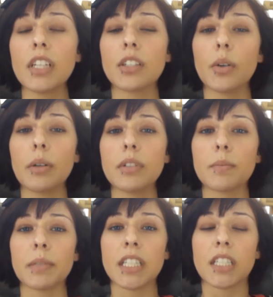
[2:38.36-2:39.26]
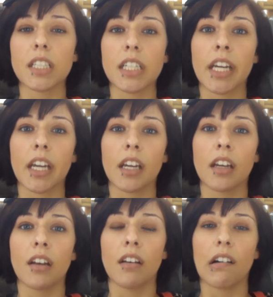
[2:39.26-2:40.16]
So I was basically
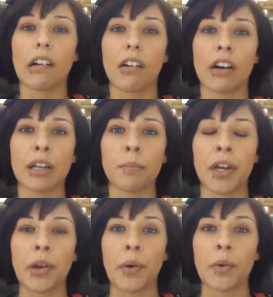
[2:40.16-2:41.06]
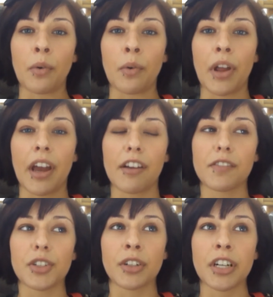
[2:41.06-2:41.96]
on my own
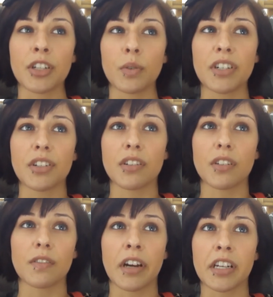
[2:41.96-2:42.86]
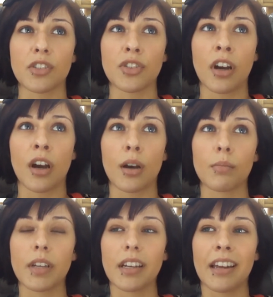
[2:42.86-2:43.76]
after graduation to find a
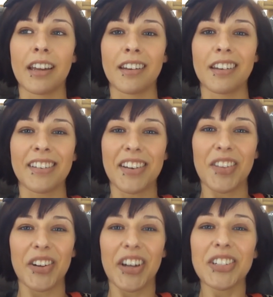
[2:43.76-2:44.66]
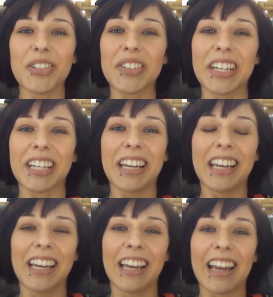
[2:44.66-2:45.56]
job in another country,
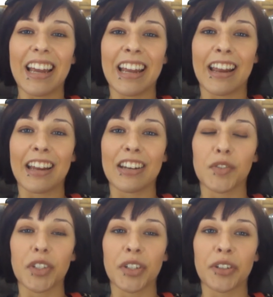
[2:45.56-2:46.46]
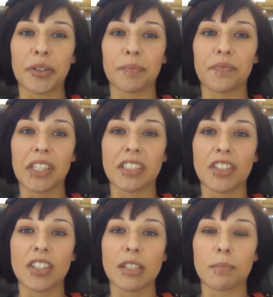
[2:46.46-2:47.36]
and it
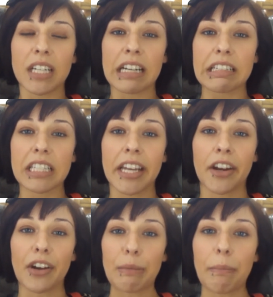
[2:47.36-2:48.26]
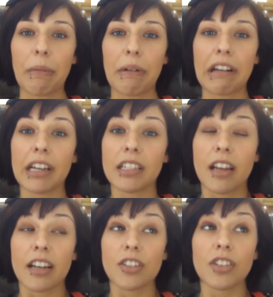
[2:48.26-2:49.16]
just seemed kind of scary. But it
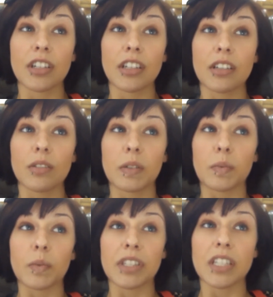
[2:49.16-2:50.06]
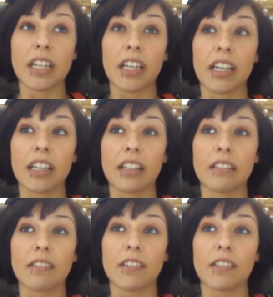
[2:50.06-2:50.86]
actually, once I